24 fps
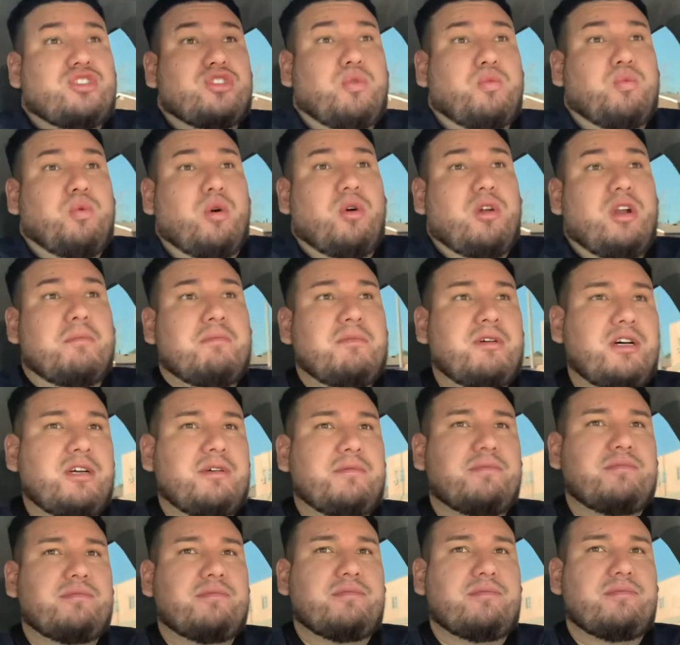to roll them up.
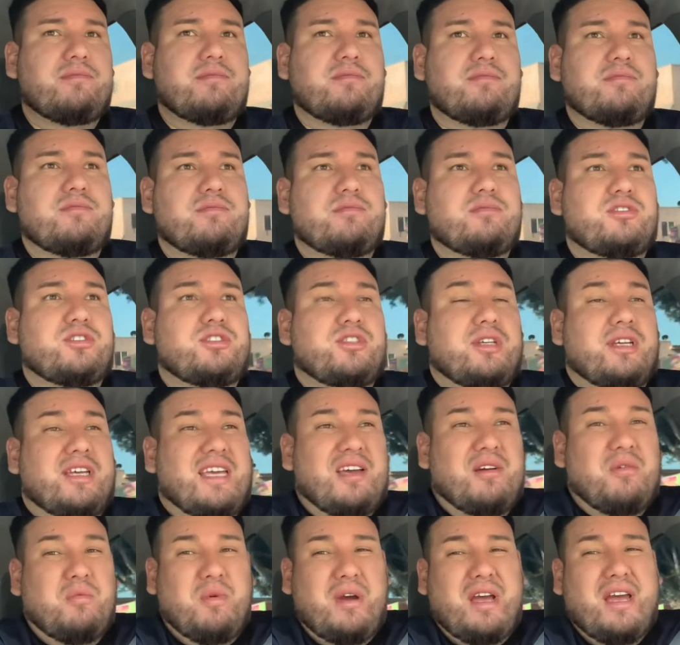To
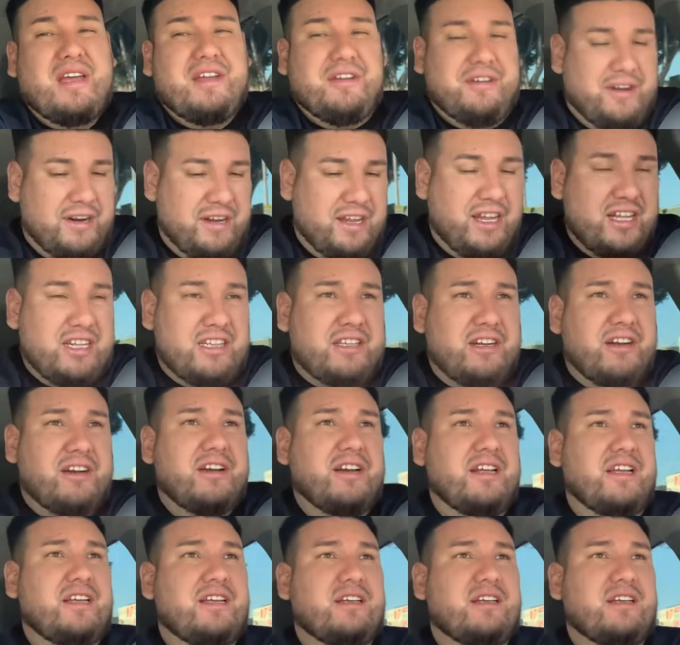get wet, you're gonna get dirty.